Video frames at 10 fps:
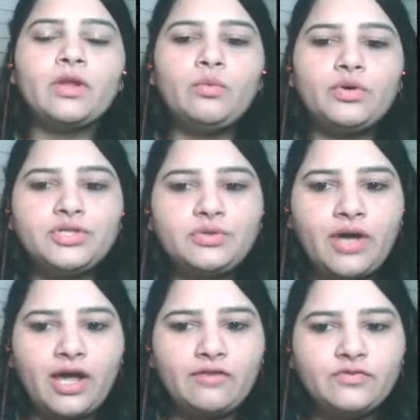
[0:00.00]
What you
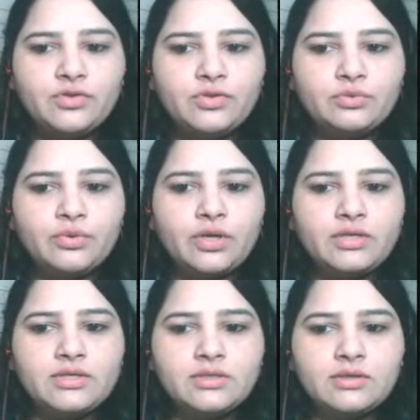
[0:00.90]
have to do
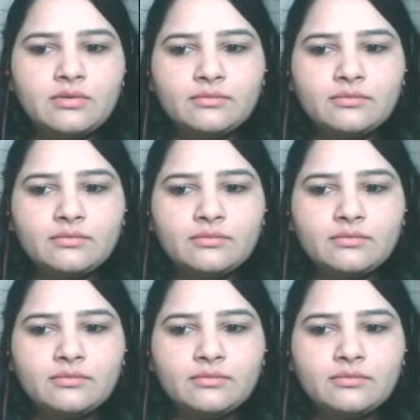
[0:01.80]
is